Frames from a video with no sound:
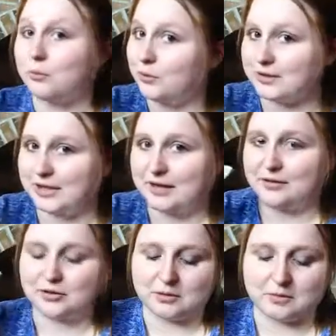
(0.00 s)
We'll see if
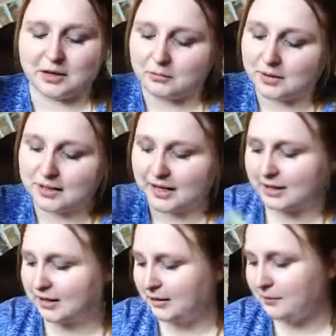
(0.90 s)
there's something I really
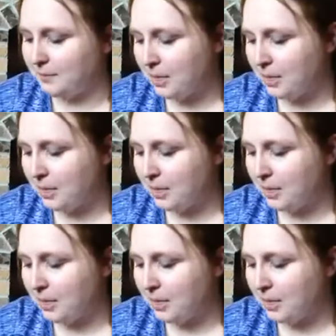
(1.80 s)
like in here.